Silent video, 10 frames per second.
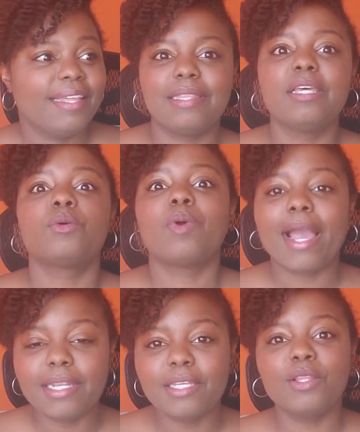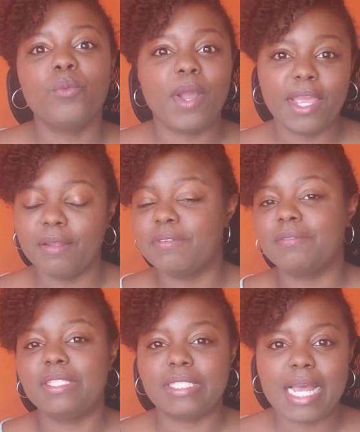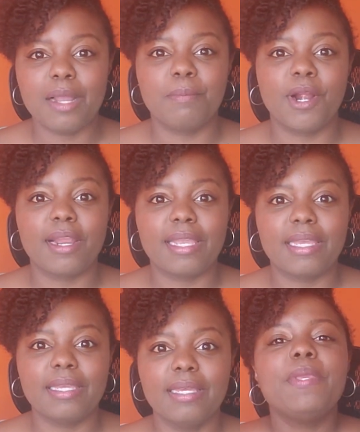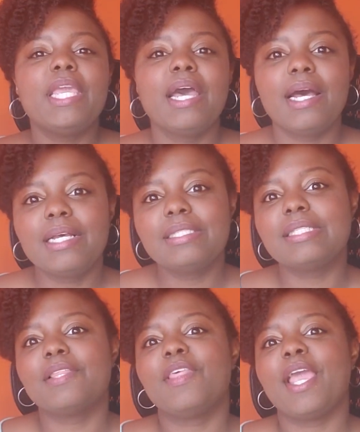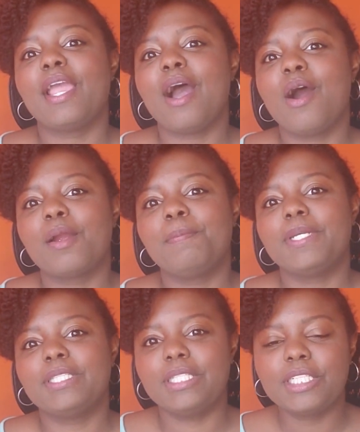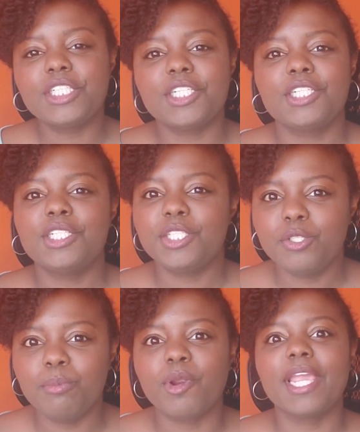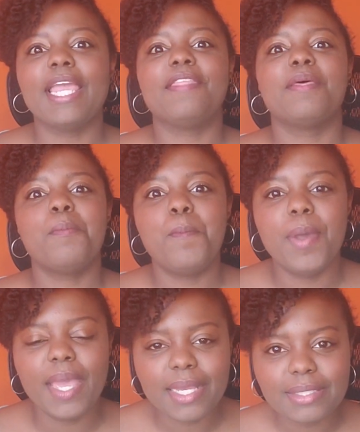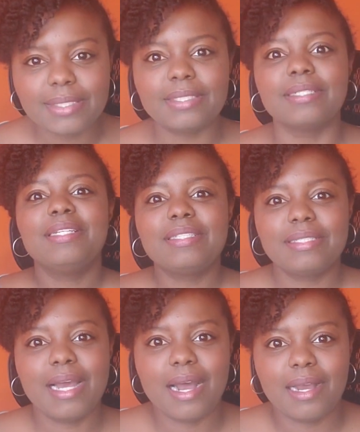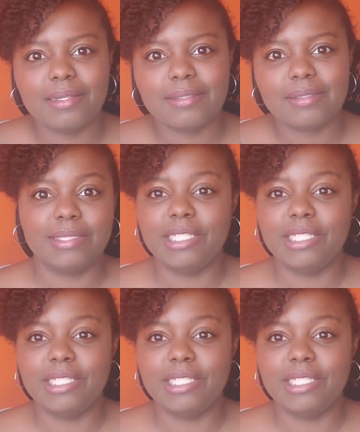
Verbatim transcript: they're riding the wave of the stock market because they are positioned to bring in the best stocks,